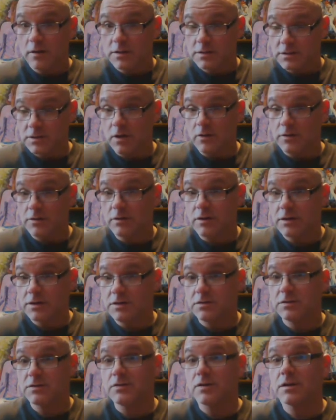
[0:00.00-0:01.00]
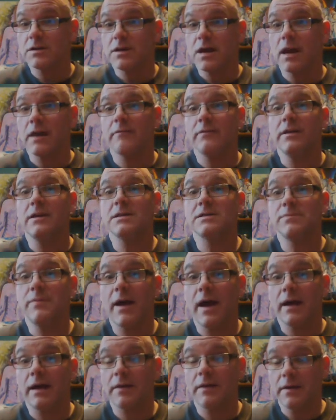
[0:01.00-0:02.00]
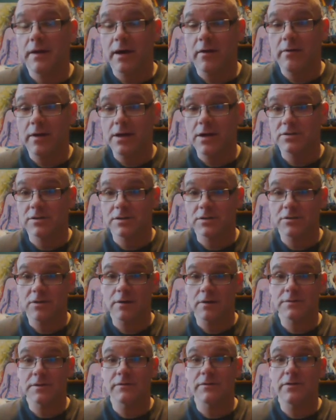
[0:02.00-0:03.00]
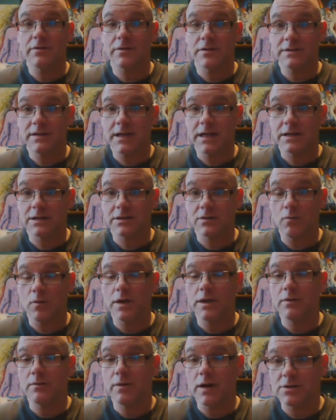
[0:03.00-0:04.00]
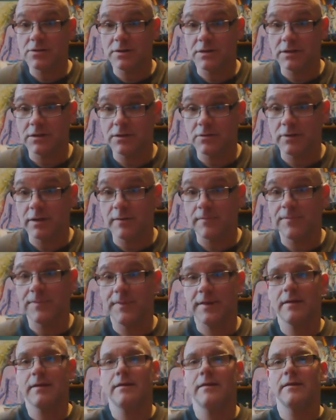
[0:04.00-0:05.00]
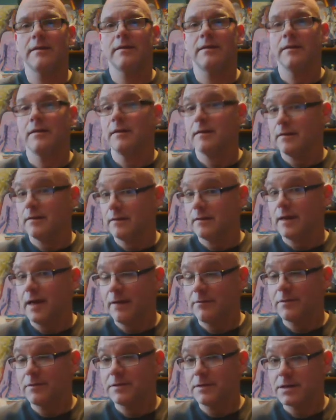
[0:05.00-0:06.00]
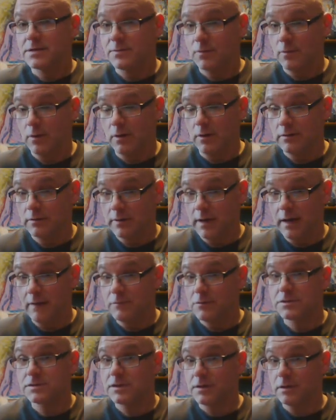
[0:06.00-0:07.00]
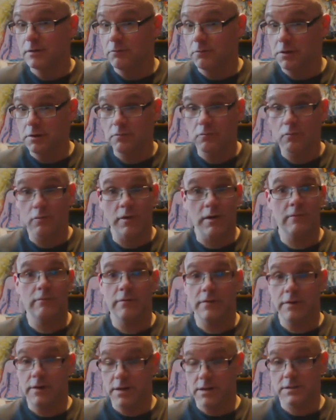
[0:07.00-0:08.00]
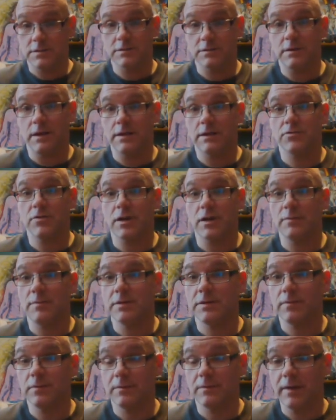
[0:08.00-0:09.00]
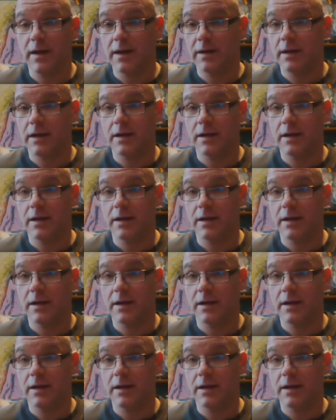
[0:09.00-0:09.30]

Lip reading: So you can kind of ease back on the narration in terms of your intent. What are you actually doing? Have the dice roll. Have your skill roll. Whatever it is. I gotta try to be diplomatic.